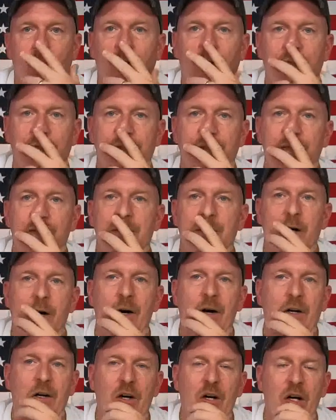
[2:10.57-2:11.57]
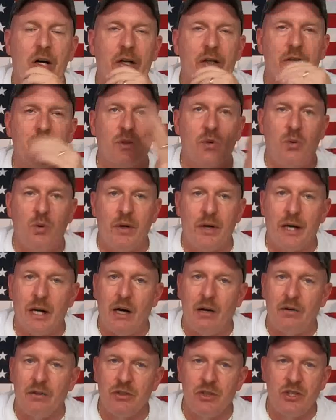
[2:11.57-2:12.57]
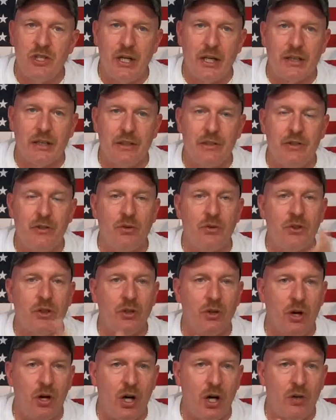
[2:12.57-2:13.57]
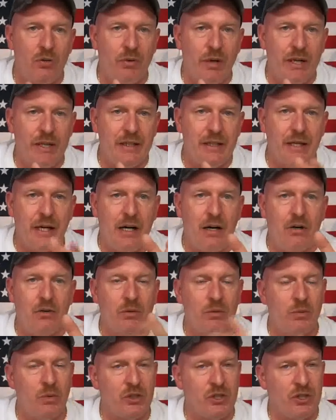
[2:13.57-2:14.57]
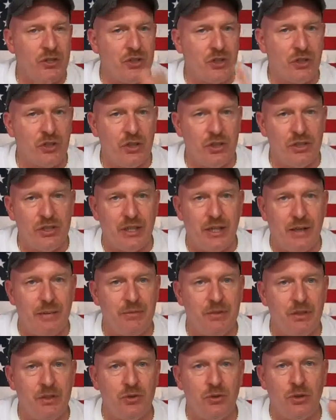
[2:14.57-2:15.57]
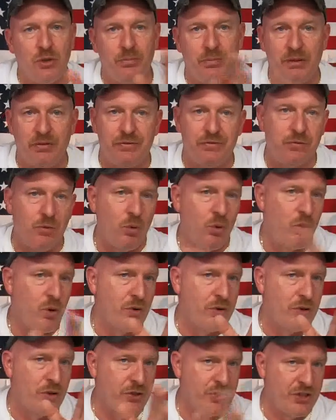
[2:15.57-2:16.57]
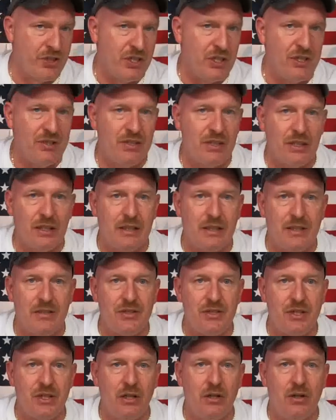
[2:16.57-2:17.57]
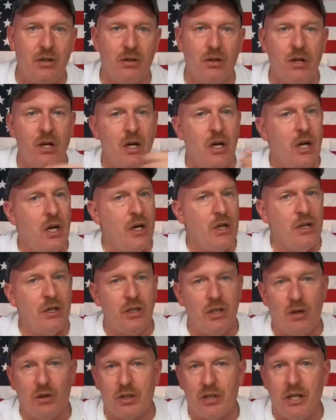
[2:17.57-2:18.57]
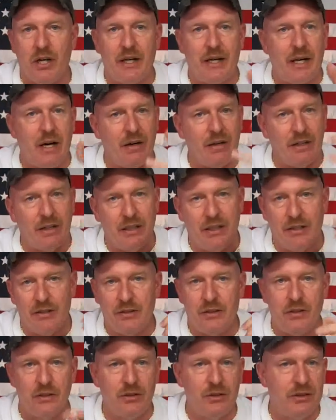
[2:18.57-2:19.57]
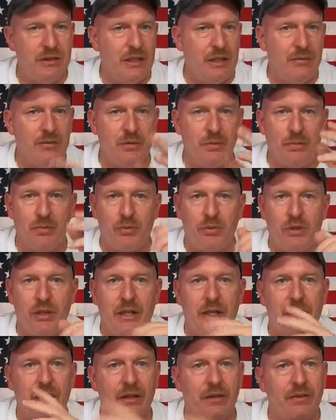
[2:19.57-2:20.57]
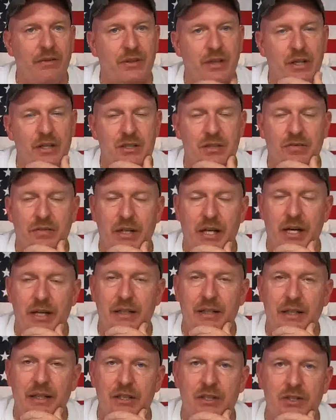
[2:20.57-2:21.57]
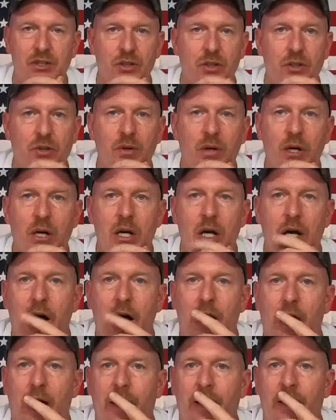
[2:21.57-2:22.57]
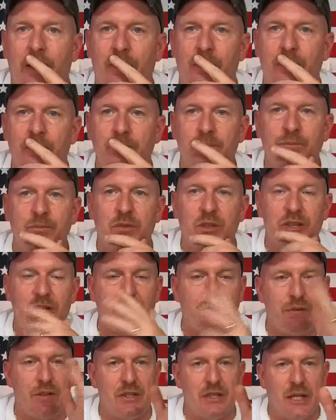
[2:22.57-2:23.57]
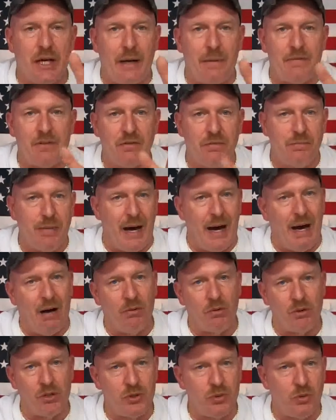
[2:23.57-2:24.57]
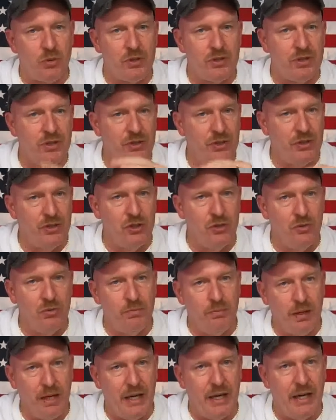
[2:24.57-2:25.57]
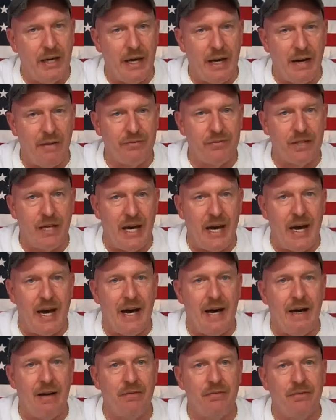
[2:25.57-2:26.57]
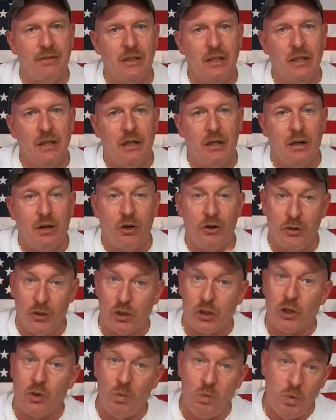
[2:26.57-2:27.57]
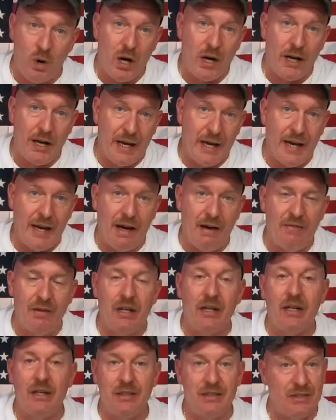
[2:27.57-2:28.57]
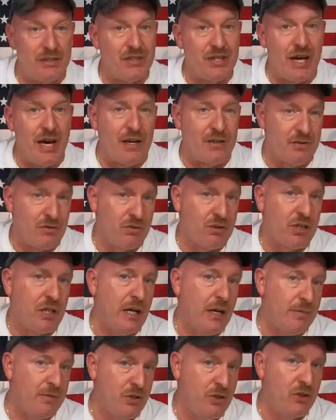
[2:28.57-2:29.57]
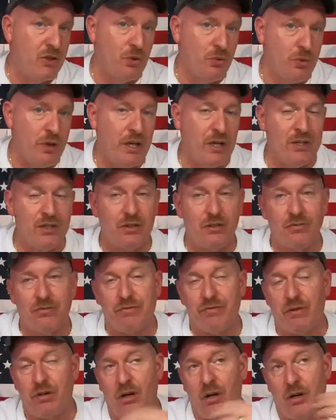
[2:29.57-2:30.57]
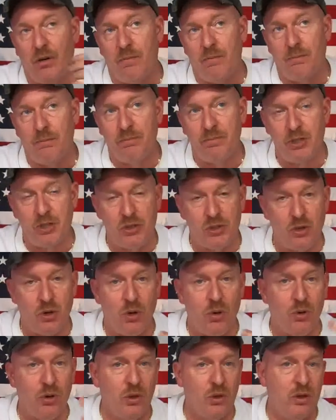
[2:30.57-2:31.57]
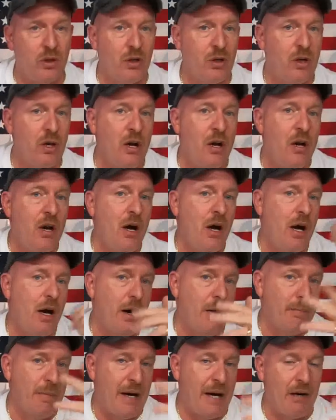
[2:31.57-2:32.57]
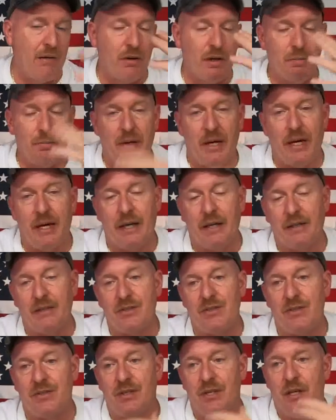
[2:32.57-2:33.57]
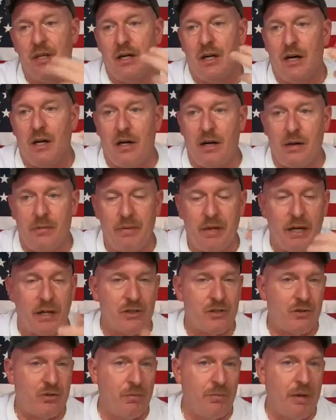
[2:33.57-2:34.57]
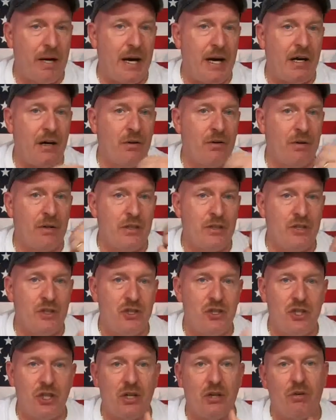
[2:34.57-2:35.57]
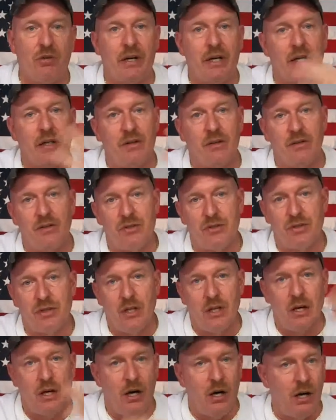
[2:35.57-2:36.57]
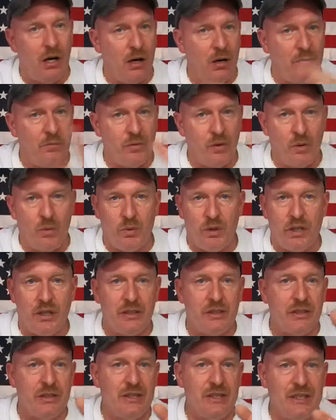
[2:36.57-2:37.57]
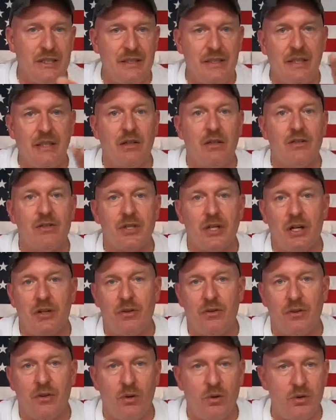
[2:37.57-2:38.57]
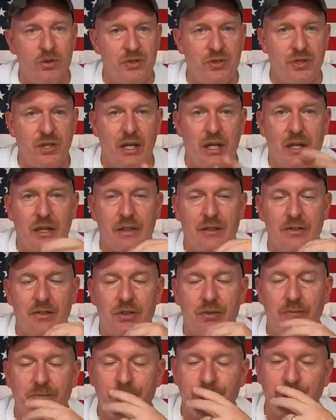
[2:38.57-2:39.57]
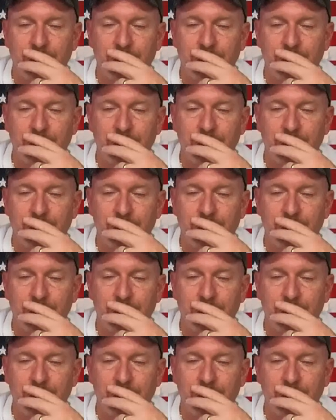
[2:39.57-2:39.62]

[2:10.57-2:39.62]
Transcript: We did talk on going out and checking your yard right now, which is a good time to do it before the season gets here. You know, cut out any of the dead debris and things of that nature. Um, the different types of power sources that you may have to have, or you're going to want to have in a disaster type situation, from solar, uh, battery banks, Um, extra batteries, generators. um, I went into details on those things.